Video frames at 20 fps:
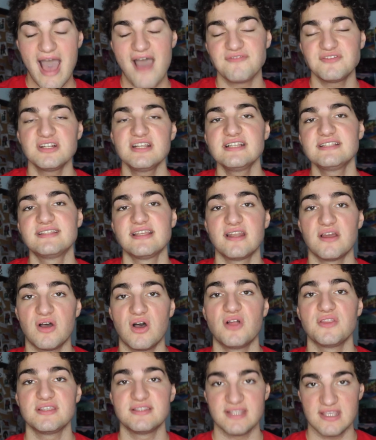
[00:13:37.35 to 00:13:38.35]
After he had sent out
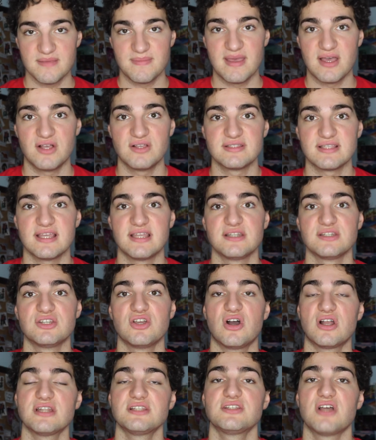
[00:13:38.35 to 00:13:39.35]
all these emails and
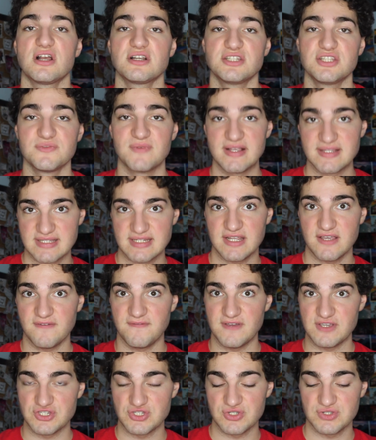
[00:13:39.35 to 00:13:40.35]
gone and talked to the resident
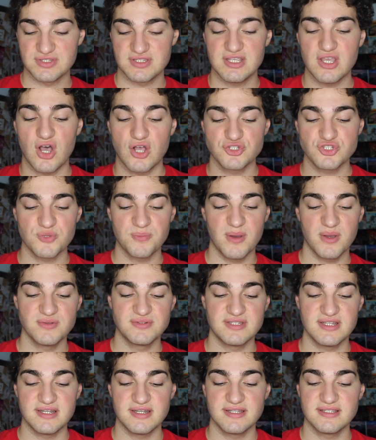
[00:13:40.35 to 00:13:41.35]
officials, he also
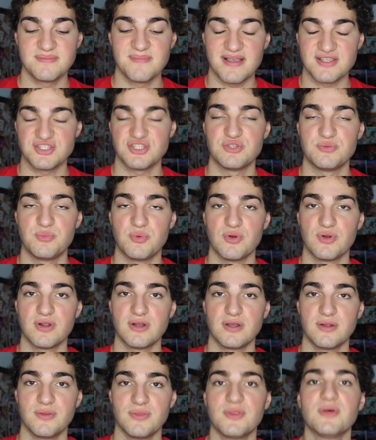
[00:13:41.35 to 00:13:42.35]
posted in his message
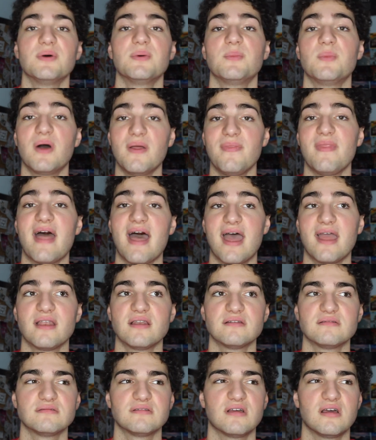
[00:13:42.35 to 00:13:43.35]
board the one that
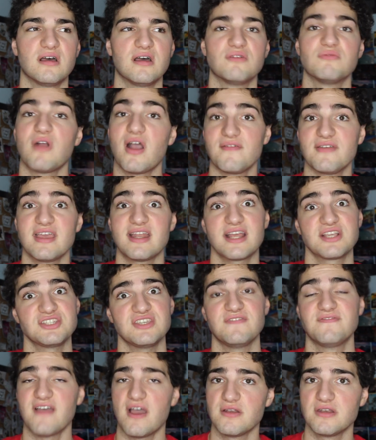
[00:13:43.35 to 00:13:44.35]
Robbie had
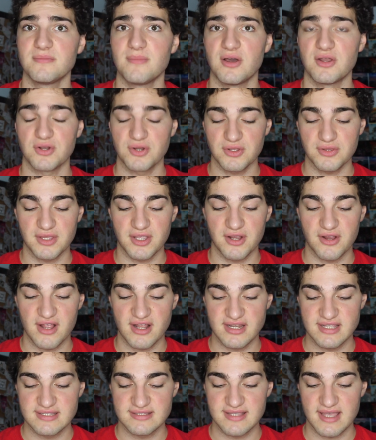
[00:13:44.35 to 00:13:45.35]
actually found him on earlier,
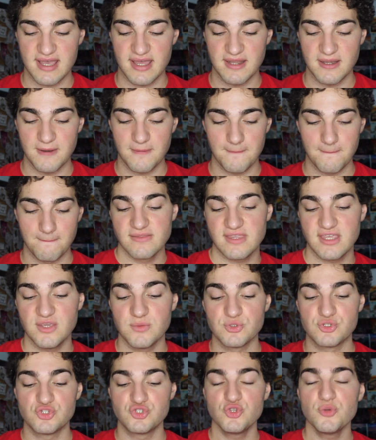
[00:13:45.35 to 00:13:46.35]
and he said that he
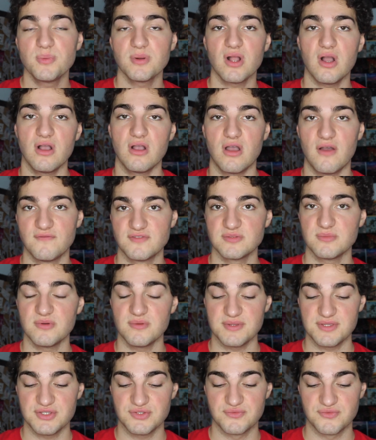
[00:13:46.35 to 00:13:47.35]
was super uncomfortable
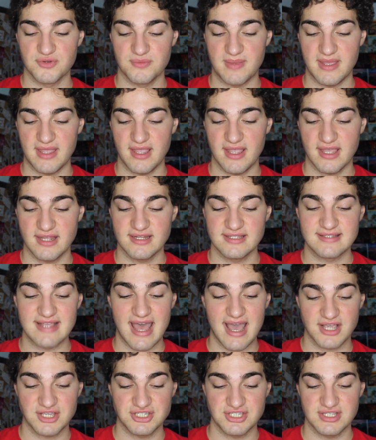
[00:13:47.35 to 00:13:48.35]
with his roommate and his
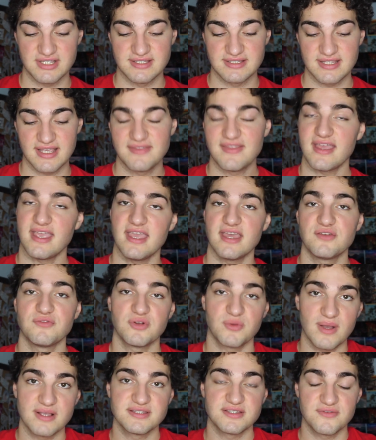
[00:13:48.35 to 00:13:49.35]
actions, and that he had
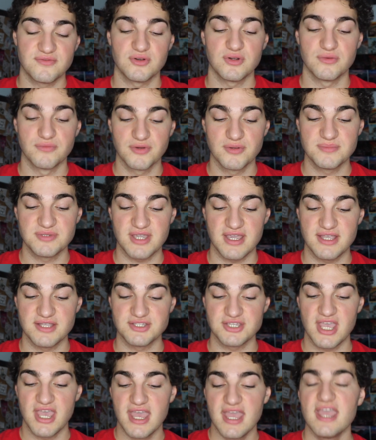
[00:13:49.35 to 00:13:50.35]
requested for a room
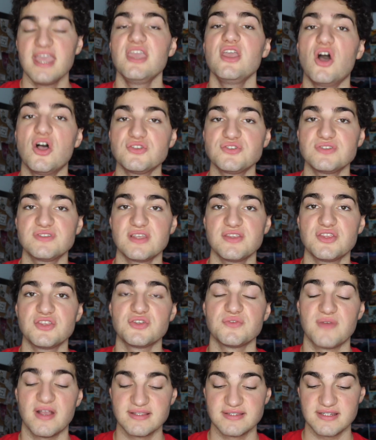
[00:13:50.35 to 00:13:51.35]
change. He also said that
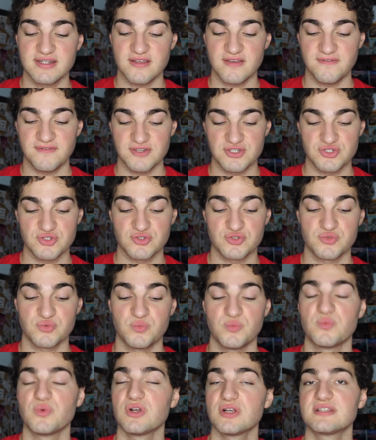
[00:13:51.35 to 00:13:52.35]
the resident officials
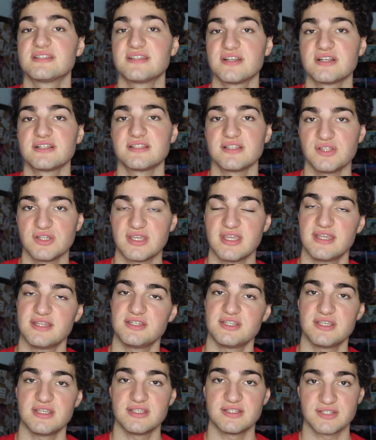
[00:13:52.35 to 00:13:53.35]
were seriously looking
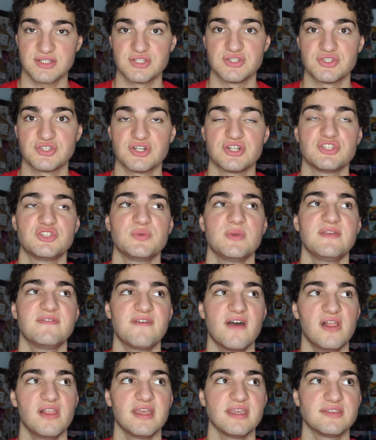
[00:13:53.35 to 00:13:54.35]
into his concerns, so he
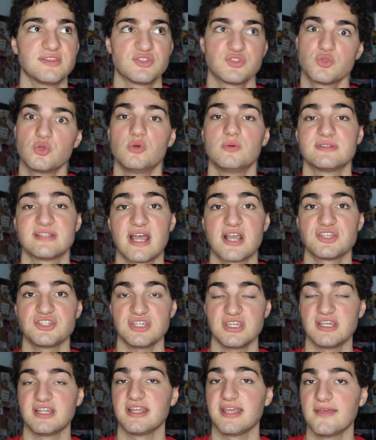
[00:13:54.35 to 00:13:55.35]
felt like the school was
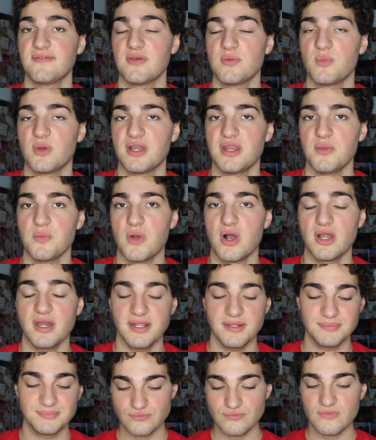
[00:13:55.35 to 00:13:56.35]
actually going to give him what he
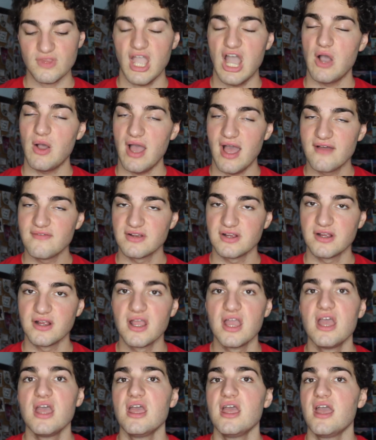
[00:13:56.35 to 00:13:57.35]
wanted.
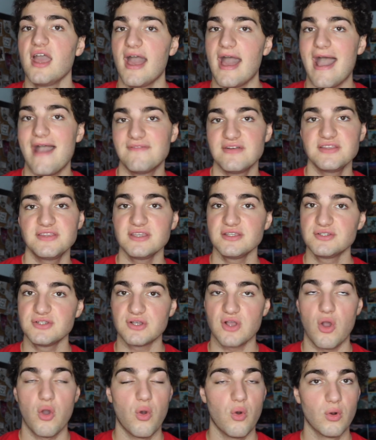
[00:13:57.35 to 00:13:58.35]
However, everything
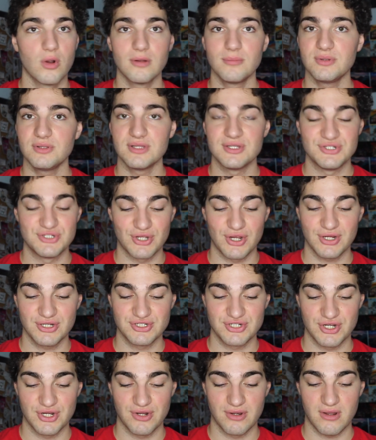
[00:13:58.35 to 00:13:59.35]
took a horrible and dark
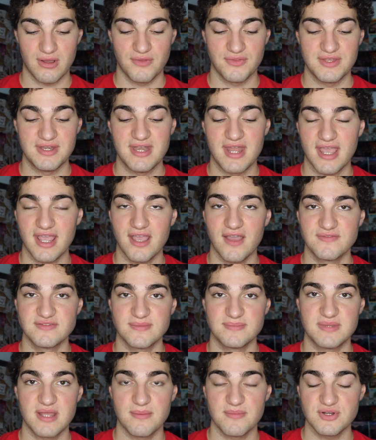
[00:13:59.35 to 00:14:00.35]
turn on the night of
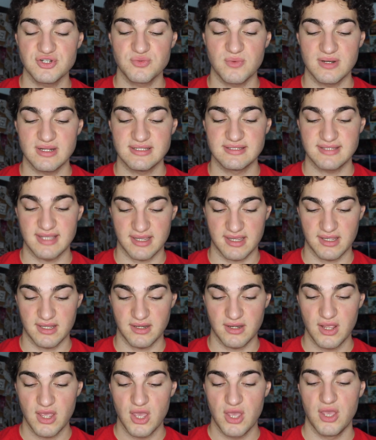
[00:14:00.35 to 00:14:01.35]
September 22nd,
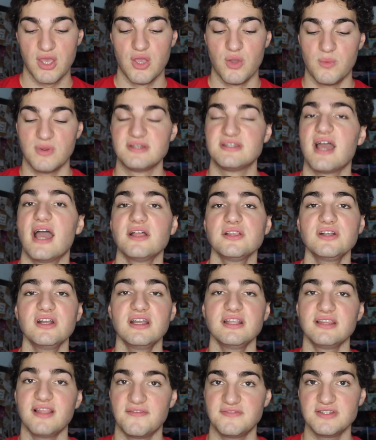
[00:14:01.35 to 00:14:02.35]
when Tyler
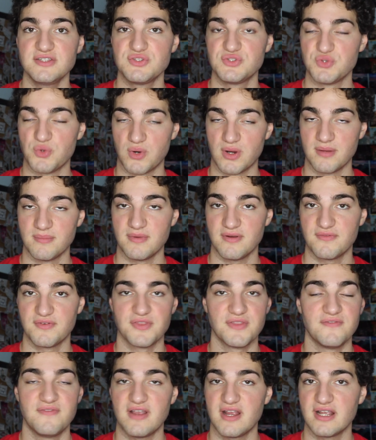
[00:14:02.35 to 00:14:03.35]
had left his dorm for
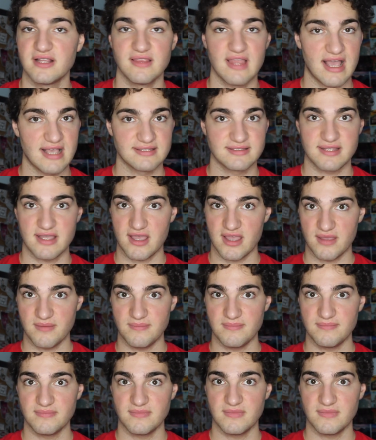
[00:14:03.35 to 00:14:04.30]
the very last time.